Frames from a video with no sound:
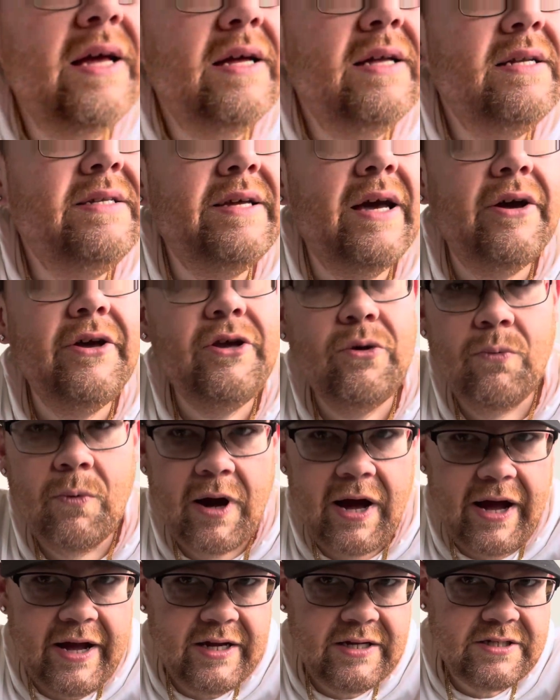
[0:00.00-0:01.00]
Tell you
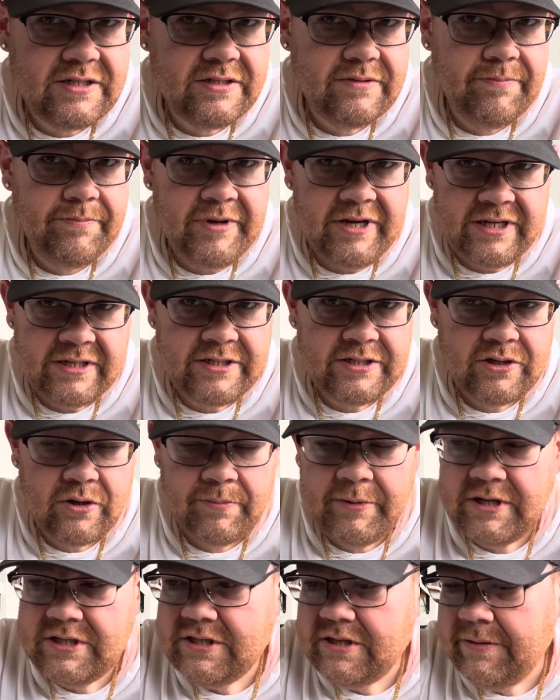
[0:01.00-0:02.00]
why it means so
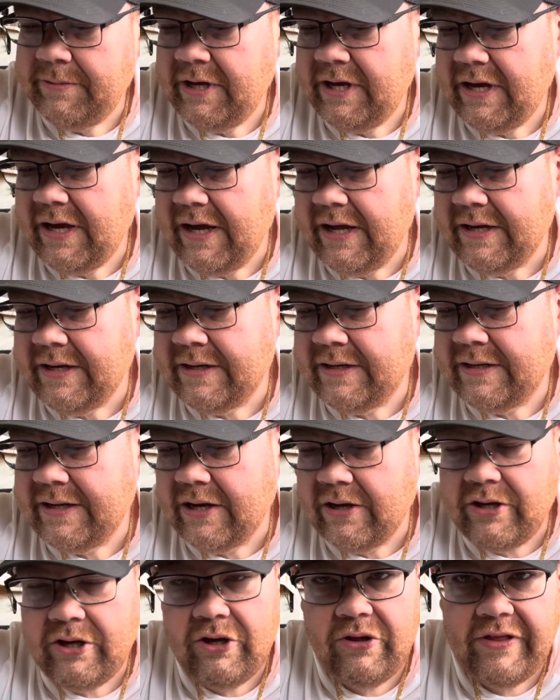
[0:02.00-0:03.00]
much to me and
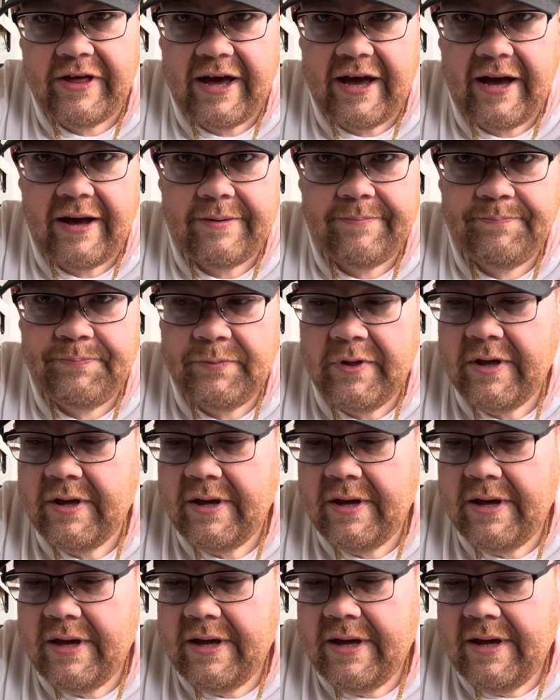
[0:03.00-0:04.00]
tell you that
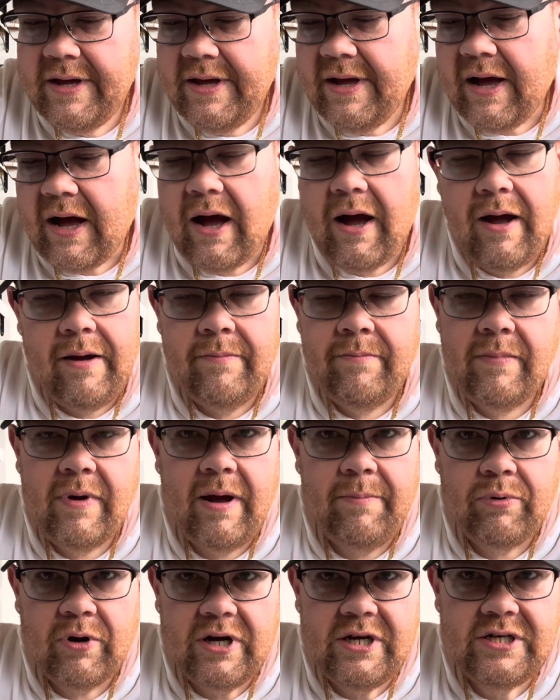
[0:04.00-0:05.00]
my
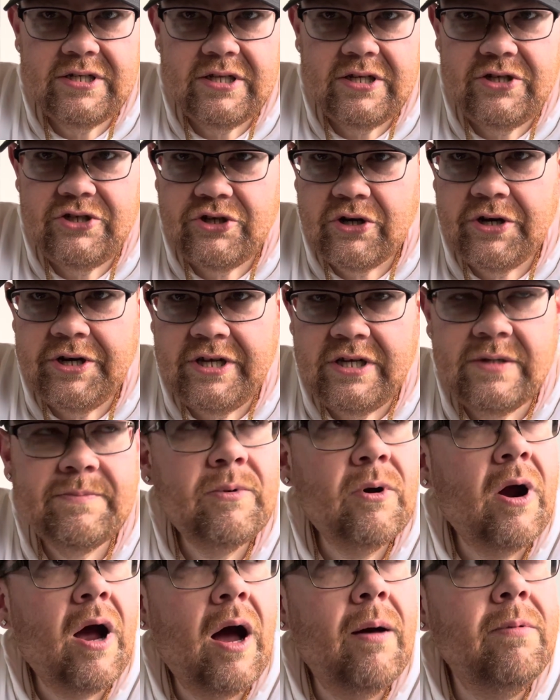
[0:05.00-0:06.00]
bracelet journey is
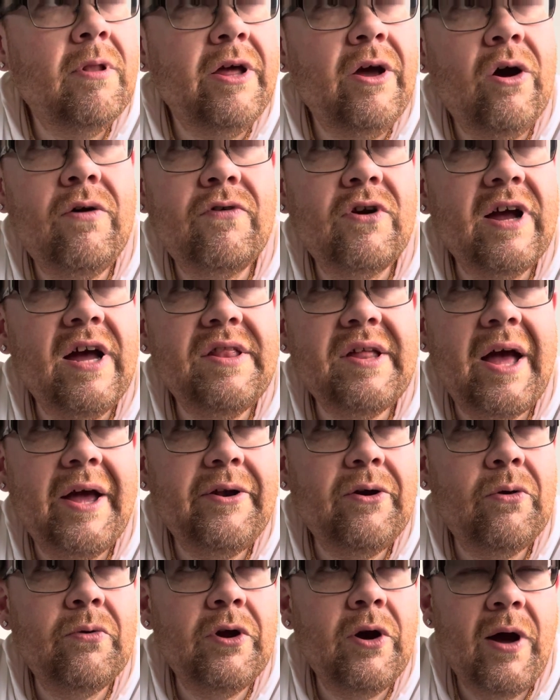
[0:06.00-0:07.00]
probably over, guys. I
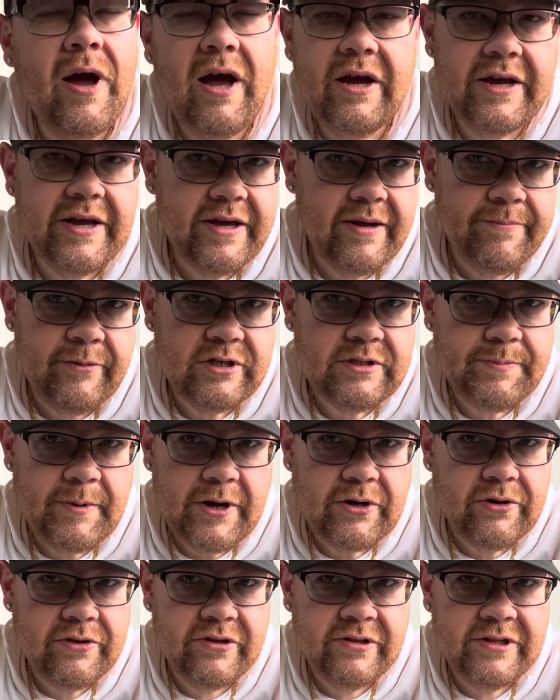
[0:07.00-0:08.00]
don't know how I could get much
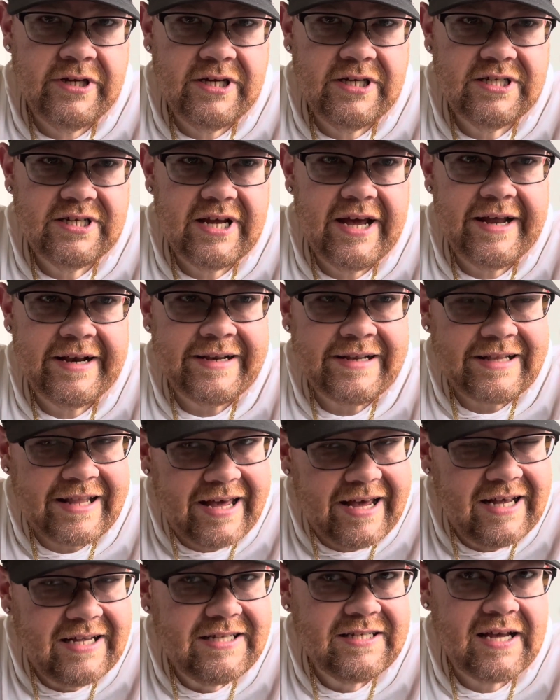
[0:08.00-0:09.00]
better than this
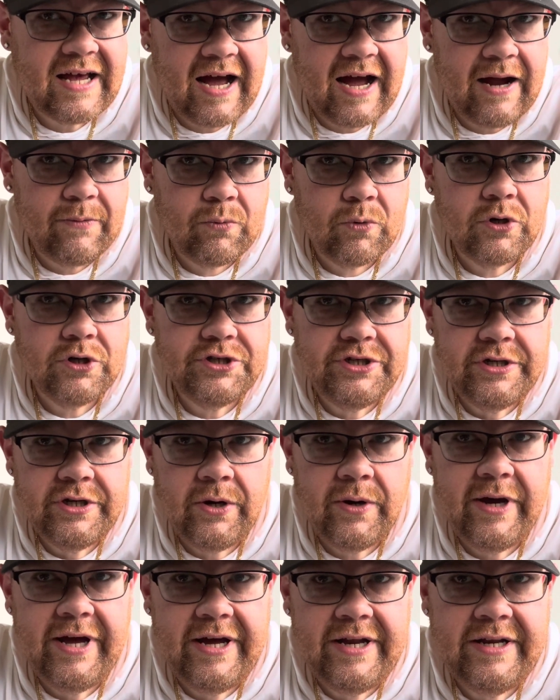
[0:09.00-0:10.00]
unless I were to
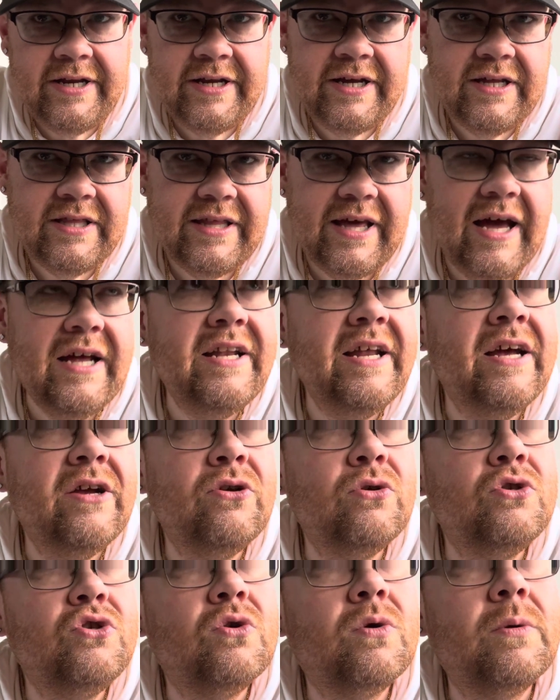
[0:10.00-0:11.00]
go ahead and get that
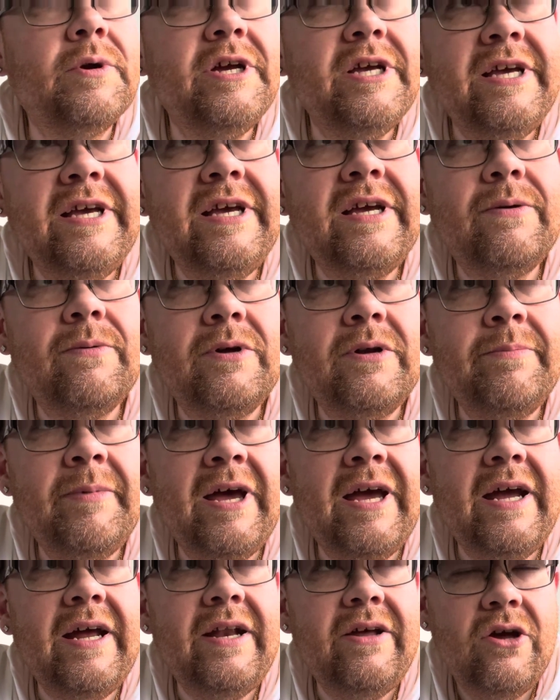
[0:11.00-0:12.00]
Daniel Jewelry Inc. one
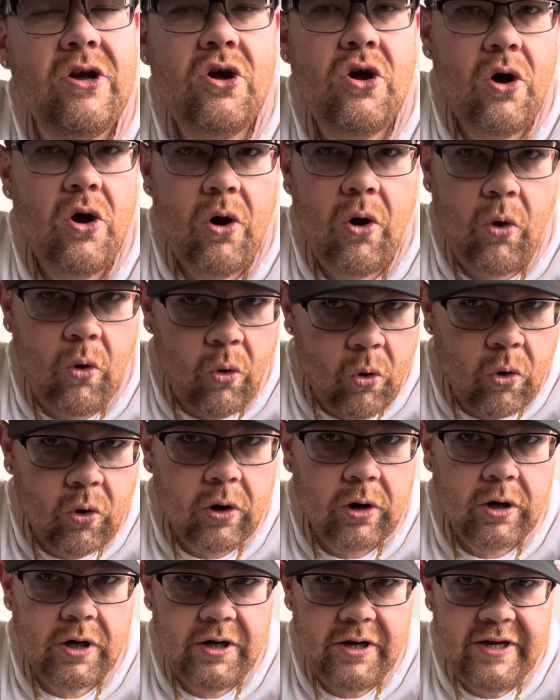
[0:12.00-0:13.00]
made
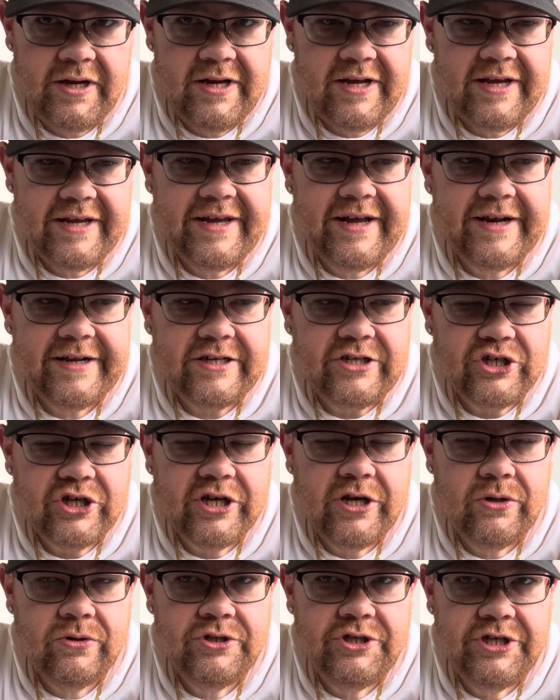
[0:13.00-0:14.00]
or get a
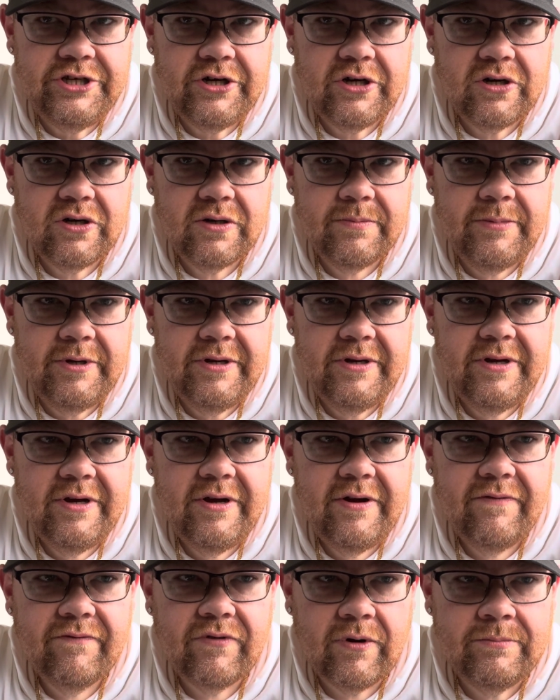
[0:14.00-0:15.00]
Jacoje curb
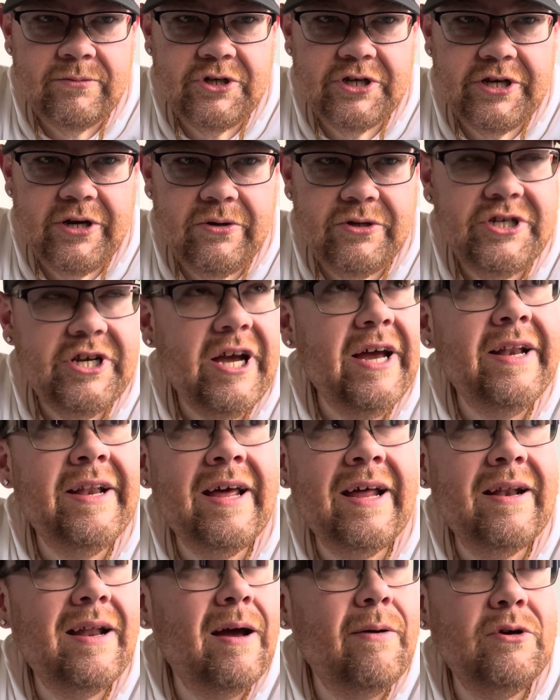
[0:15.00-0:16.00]
from Jacoje. And
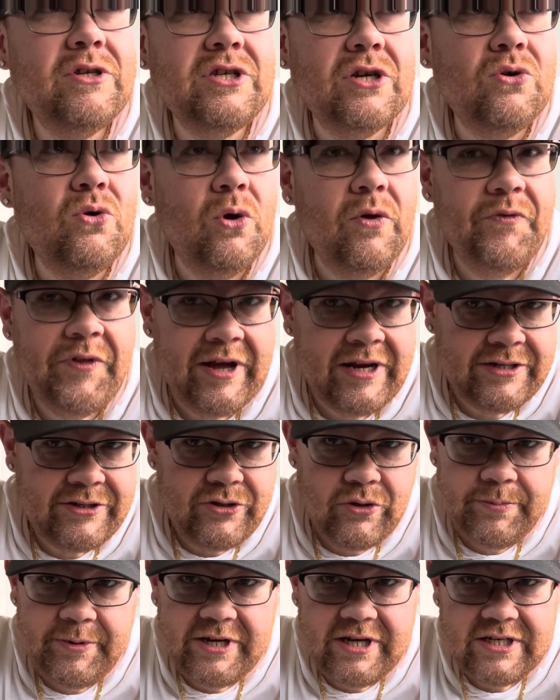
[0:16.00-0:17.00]
that was a cool thing
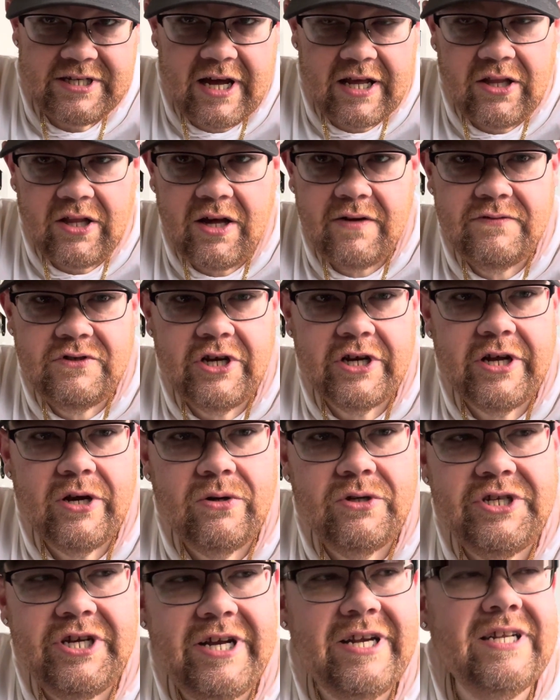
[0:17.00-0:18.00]
too because I love
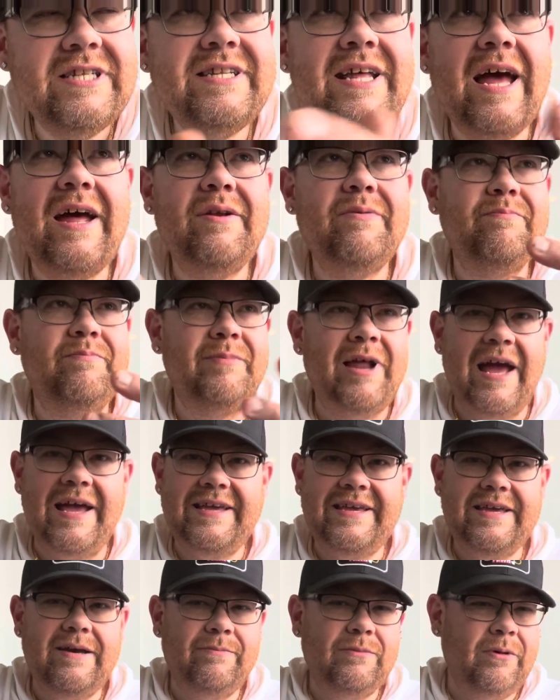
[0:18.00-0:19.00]
Jacoje and it's that
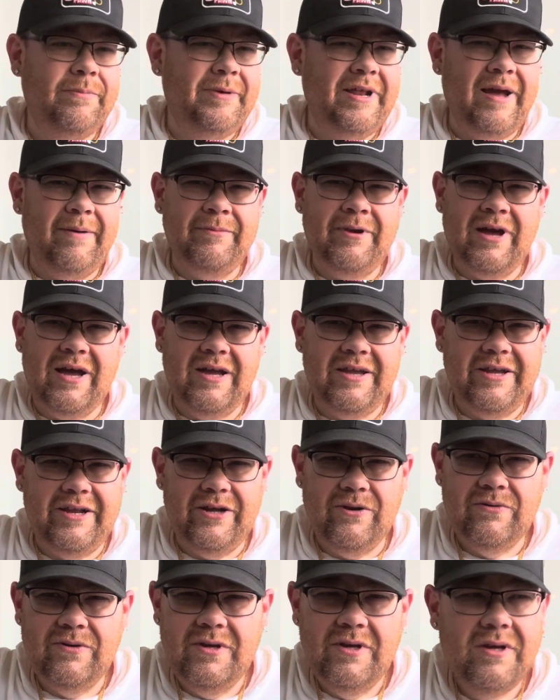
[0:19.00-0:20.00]
Nike emblem and I'm not,
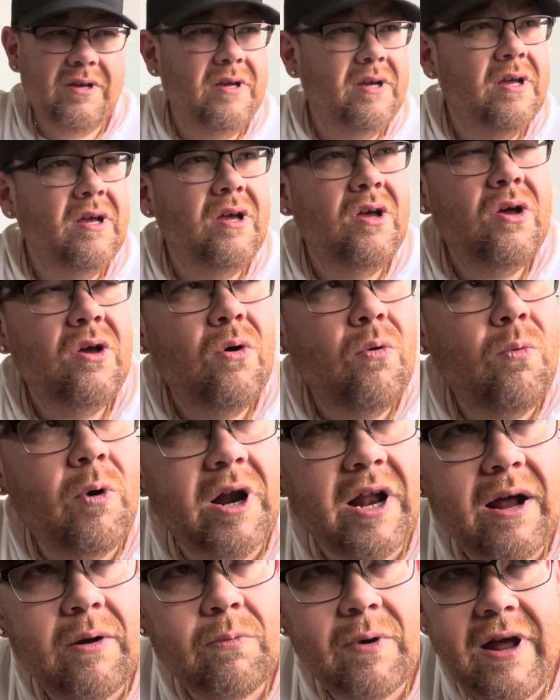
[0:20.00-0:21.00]
would
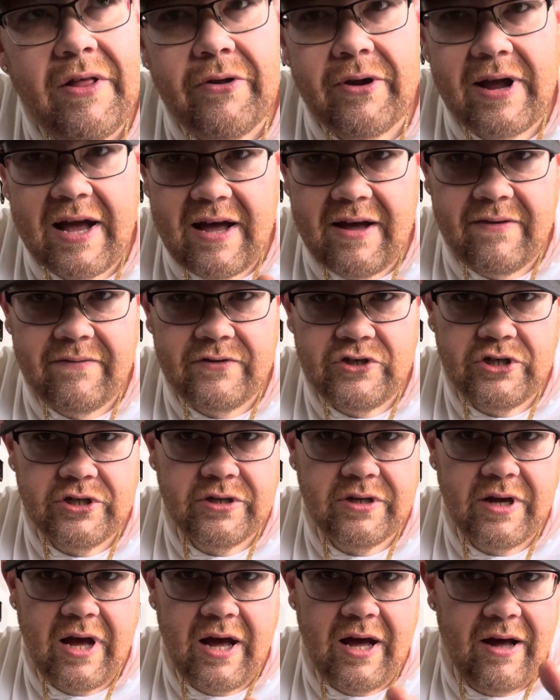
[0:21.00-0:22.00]
I rather have
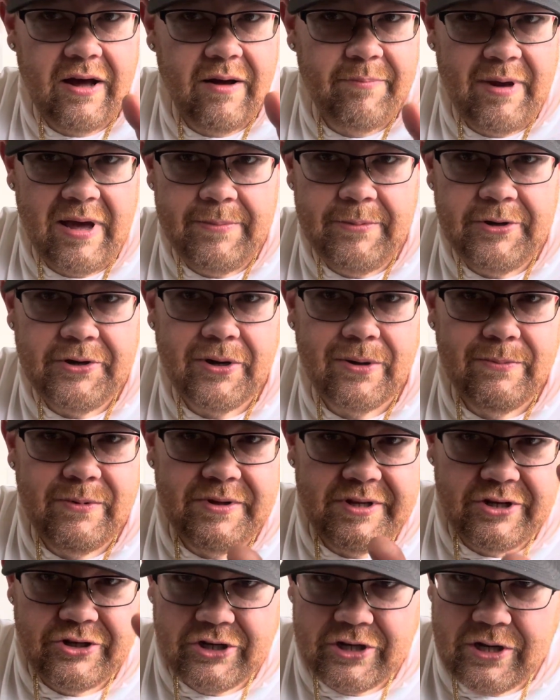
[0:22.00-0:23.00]
a baby curb with
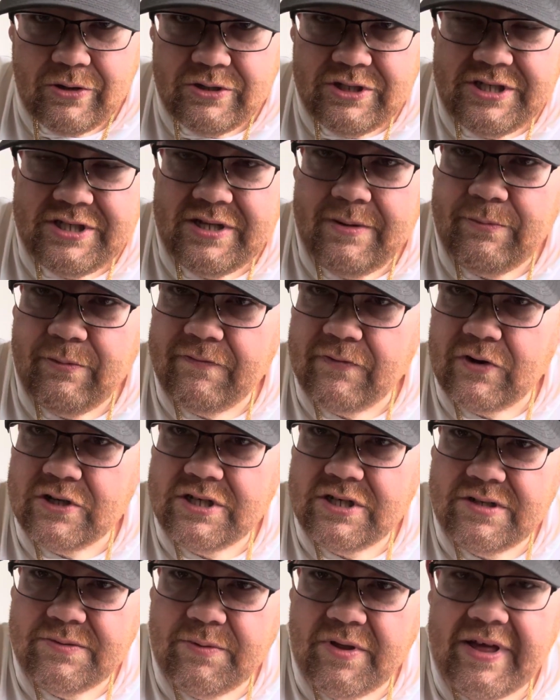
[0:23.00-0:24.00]
the Jacoje symbol
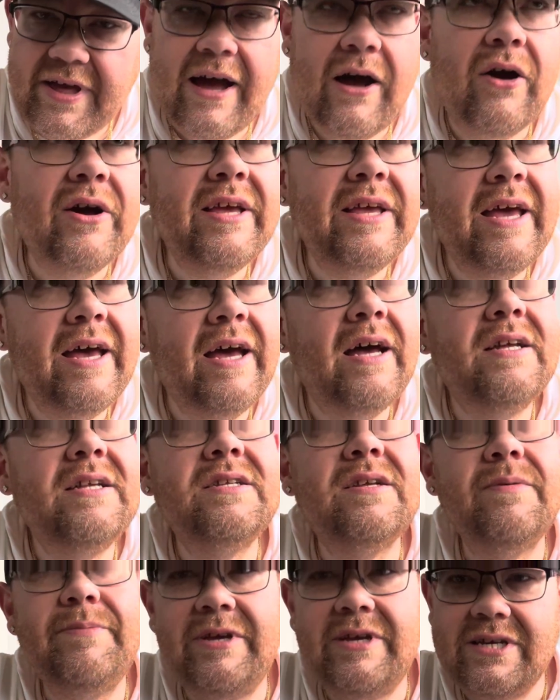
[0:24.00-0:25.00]
versus without? Yes,
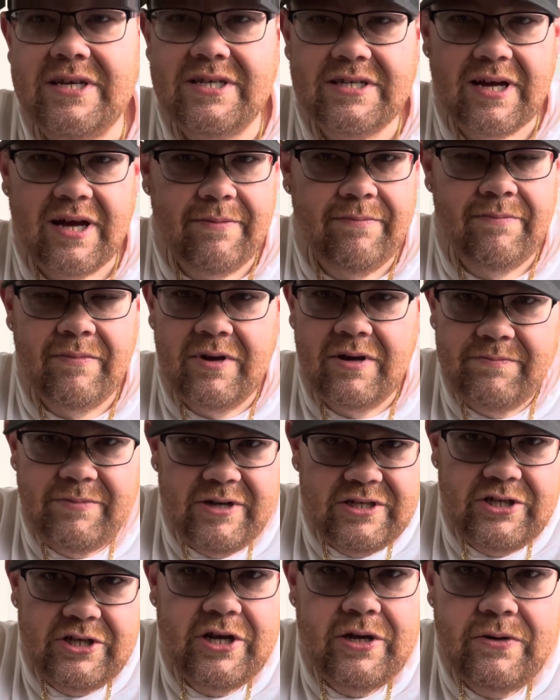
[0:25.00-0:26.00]
because I'm a big
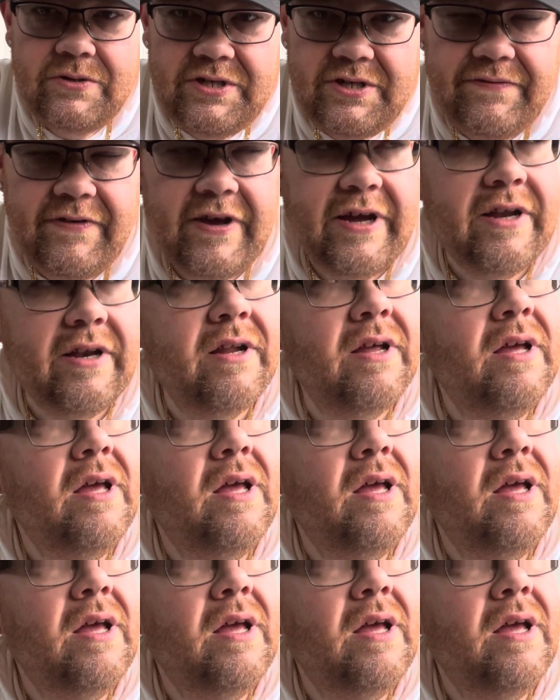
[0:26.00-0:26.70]
Jacoje fan.